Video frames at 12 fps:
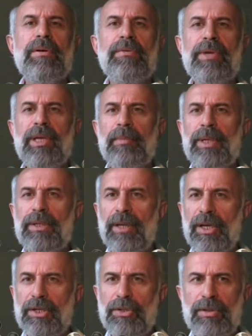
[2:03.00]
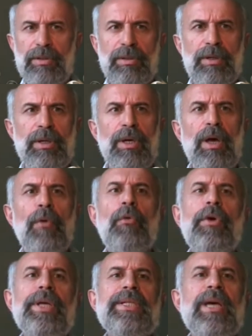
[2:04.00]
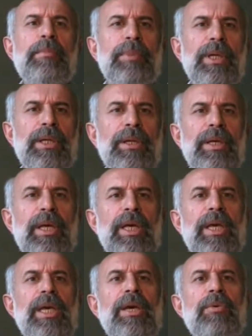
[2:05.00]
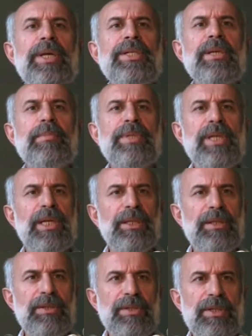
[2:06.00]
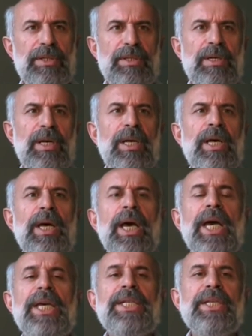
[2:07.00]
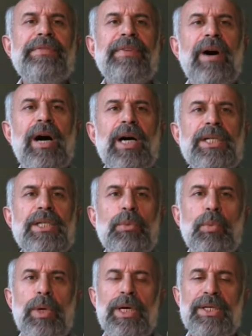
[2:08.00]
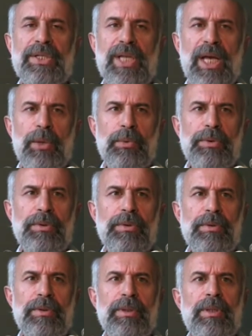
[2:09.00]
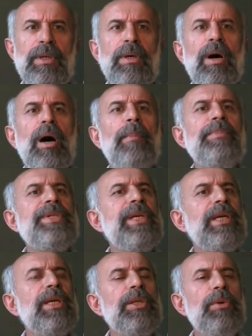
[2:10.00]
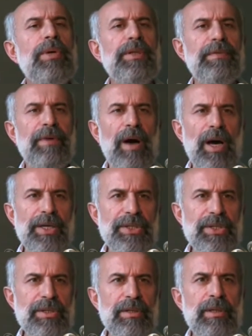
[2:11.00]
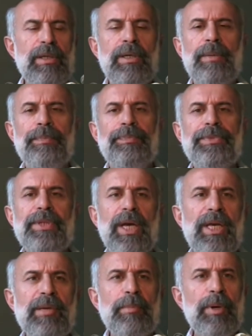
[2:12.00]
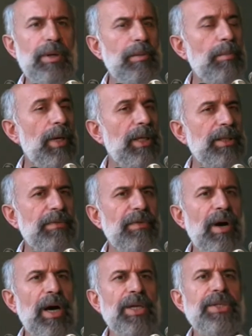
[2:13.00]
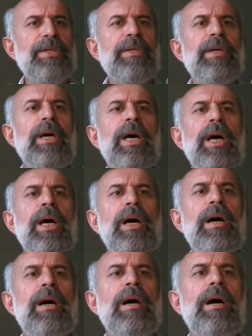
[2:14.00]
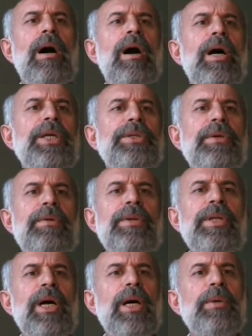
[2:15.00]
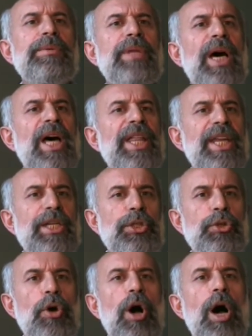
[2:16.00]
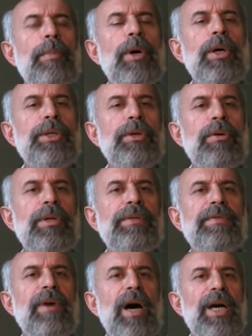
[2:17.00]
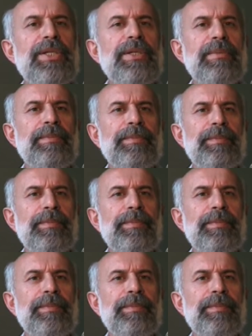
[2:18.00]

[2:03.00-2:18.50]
a recommendation. For example, here are some sentences. His advice was sound. I'm seeking your advice. Take my advice. I turned down that job on your advice.